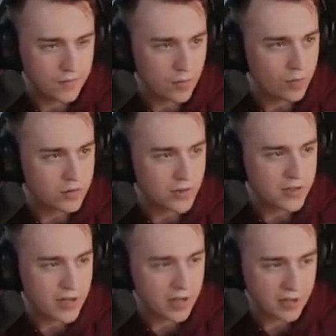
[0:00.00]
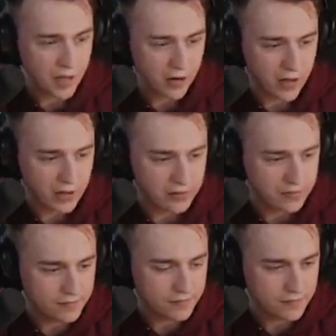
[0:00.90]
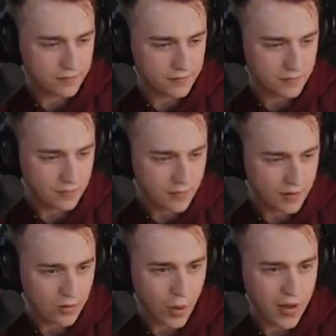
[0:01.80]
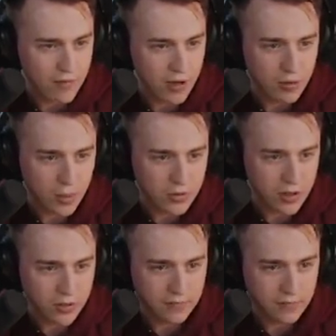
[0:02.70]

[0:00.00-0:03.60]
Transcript: Where's my secondary? Do I have the gunboats on?